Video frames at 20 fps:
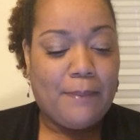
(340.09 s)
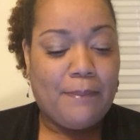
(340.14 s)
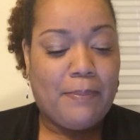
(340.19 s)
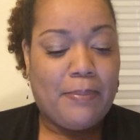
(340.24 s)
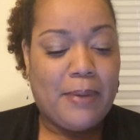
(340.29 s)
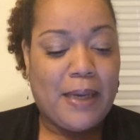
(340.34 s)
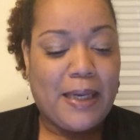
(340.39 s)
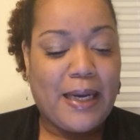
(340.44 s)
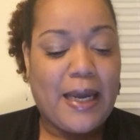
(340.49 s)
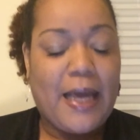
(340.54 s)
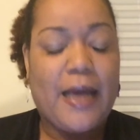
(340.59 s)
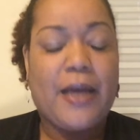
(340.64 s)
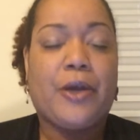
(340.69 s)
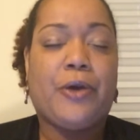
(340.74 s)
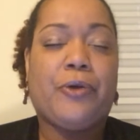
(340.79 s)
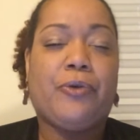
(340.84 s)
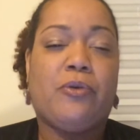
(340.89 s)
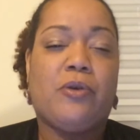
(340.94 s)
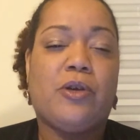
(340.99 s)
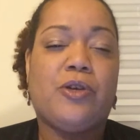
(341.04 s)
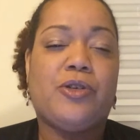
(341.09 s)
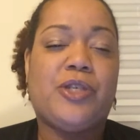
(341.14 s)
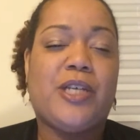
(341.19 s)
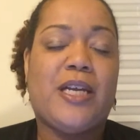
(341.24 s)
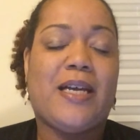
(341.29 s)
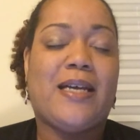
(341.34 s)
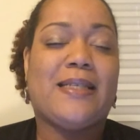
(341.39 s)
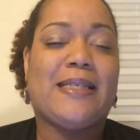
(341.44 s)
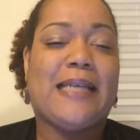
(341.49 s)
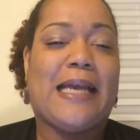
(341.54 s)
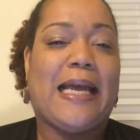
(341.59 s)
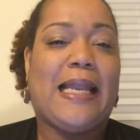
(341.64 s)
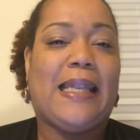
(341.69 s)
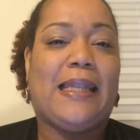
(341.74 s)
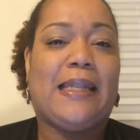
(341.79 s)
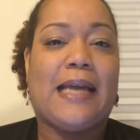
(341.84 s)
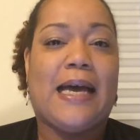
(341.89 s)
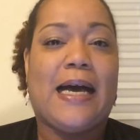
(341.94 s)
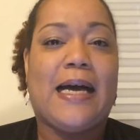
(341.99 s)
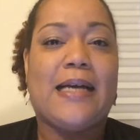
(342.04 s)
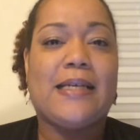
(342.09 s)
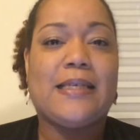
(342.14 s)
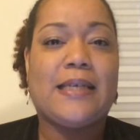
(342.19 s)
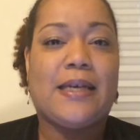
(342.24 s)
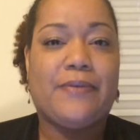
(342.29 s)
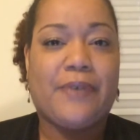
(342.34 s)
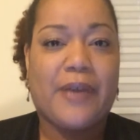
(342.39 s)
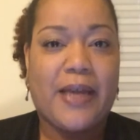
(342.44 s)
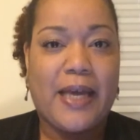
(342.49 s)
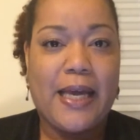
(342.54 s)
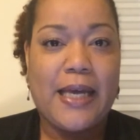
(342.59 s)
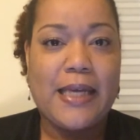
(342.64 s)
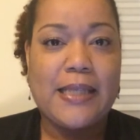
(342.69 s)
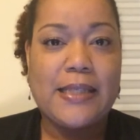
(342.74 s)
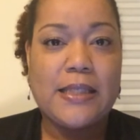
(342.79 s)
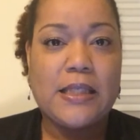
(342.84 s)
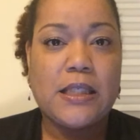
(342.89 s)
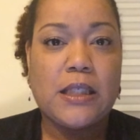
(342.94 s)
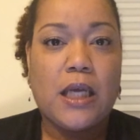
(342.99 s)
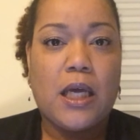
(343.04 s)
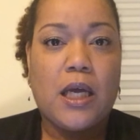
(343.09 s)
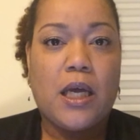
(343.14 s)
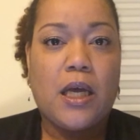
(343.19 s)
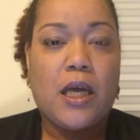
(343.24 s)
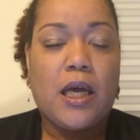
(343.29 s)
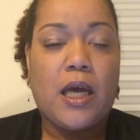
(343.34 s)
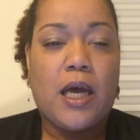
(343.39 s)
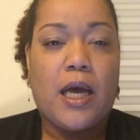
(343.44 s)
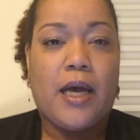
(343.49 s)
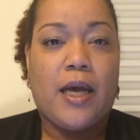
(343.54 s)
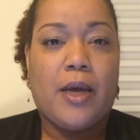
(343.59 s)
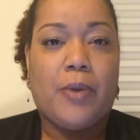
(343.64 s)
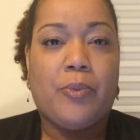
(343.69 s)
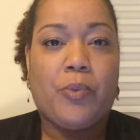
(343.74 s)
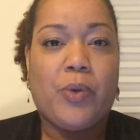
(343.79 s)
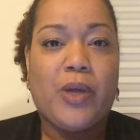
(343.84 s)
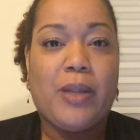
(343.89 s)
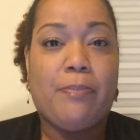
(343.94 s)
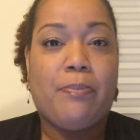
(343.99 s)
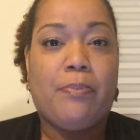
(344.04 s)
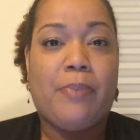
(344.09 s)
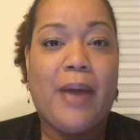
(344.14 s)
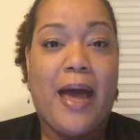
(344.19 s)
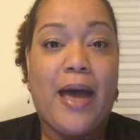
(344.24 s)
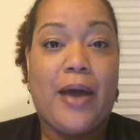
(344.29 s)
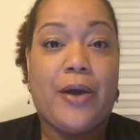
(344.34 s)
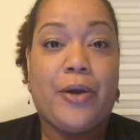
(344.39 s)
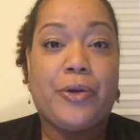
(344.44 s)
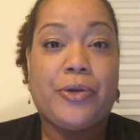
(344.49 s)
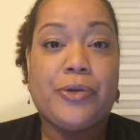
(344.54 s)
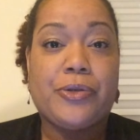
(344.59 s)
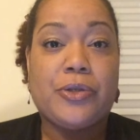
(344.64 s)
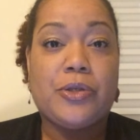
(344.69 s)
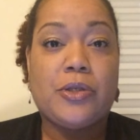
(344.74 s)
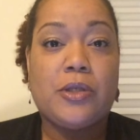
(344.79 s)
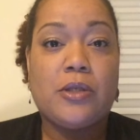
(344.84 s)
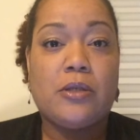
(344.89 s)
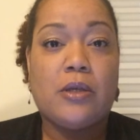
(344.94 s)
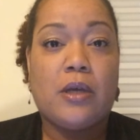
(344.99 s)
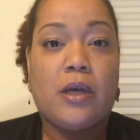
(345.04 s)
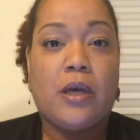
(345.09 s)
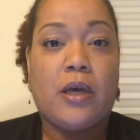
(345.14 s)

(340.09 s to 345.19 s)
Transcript: But Gecko Rouge has a lot of kits with patterns